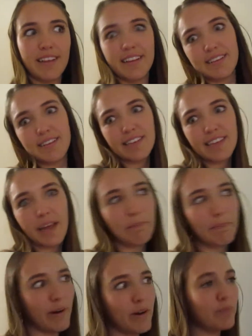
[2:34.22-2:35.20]
Sounds like that
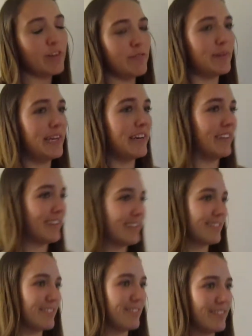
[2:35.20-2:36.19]
boom we've been hearing
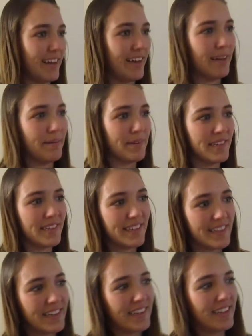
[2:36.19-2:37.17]
this whole time.
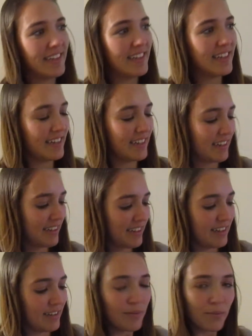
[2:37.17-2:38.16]
No.
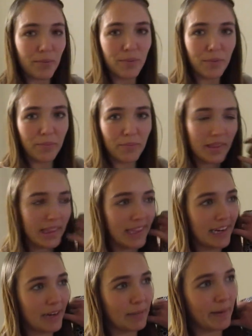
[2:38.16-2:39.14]

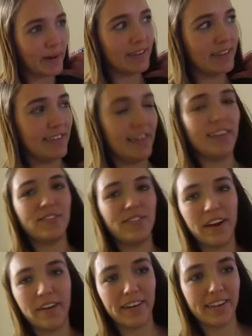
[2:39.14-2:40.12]
They're apparently test
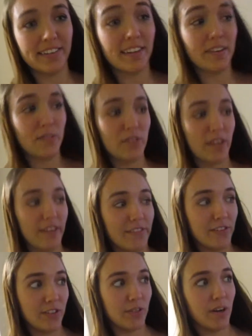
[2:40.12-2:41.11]
firing a ton of stuff,
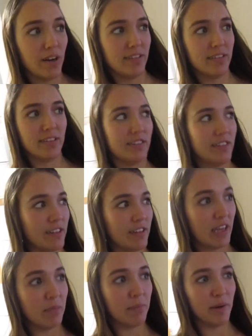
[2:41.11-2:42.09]
and so you constantly just hear
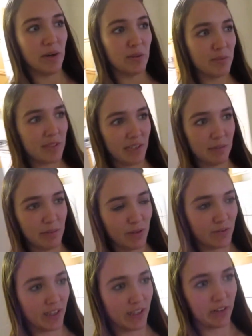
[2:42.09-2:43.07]
like booms and it
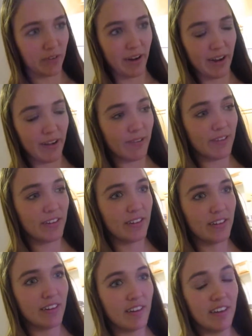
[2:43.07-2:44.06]
moves like the ground.
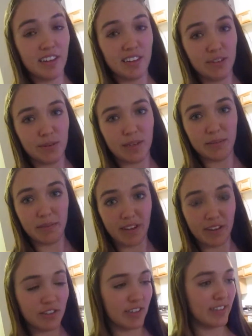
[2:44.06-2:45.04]
It's really
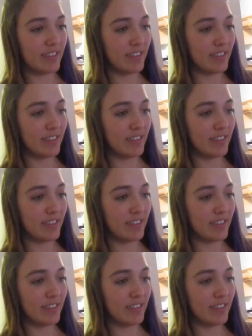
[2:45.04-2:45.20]
obnoxious.